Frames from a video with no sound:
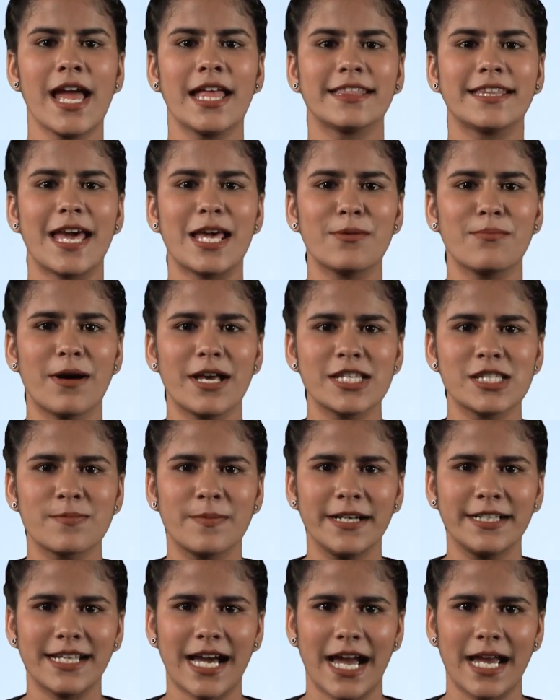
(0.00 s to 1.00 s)
There must
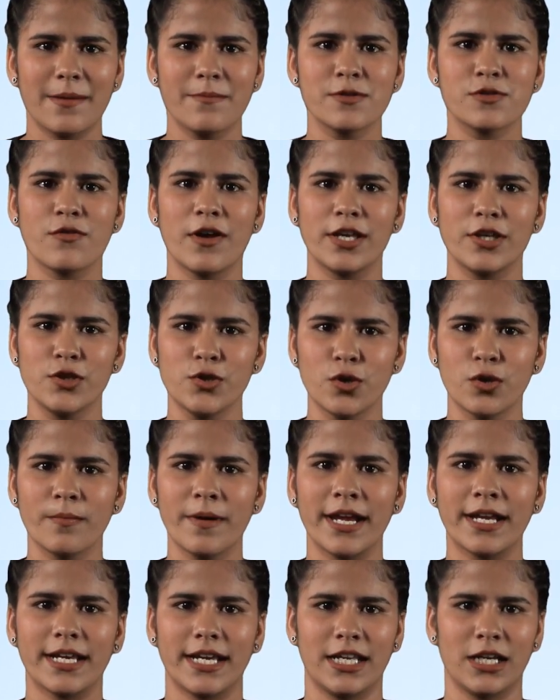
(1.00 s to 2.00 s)
be times when you
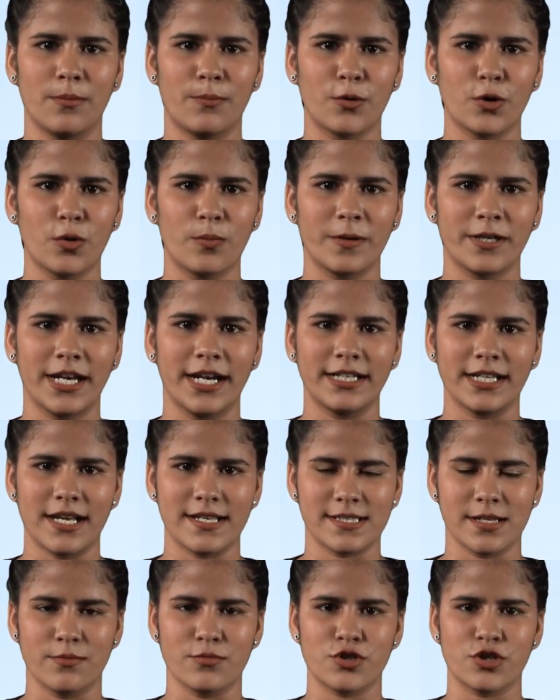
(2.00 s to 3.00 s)
make inappropriate
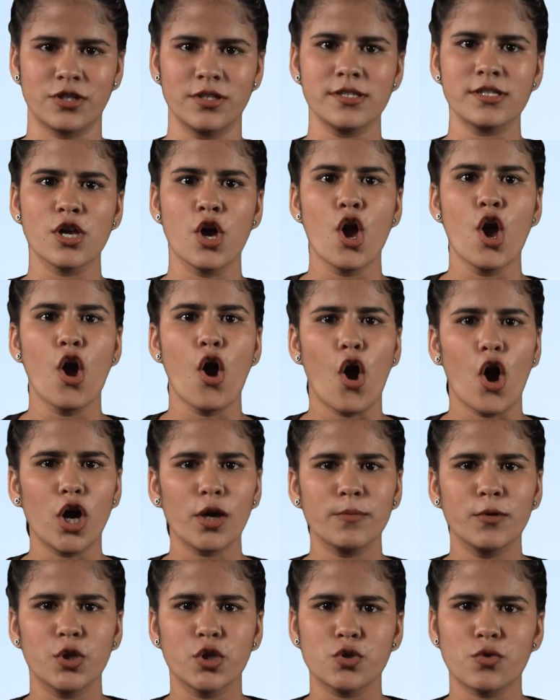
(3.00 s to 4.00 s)
assumptions
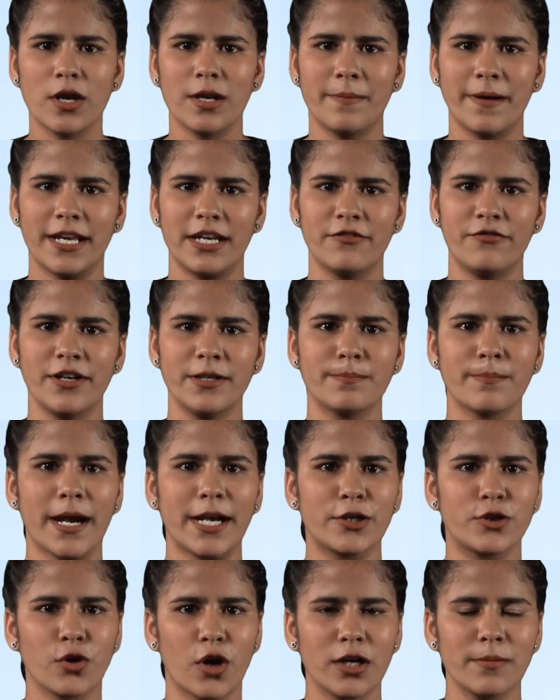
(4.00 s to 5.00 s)
or mutual benefit
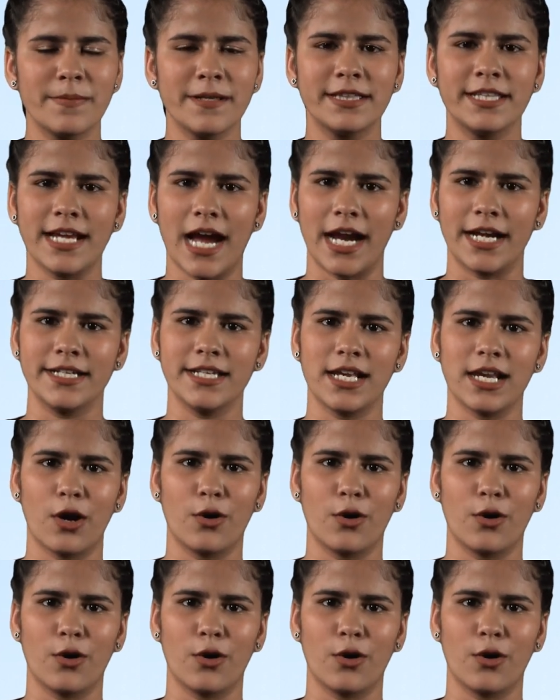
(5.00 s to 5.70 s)
might not be the ideal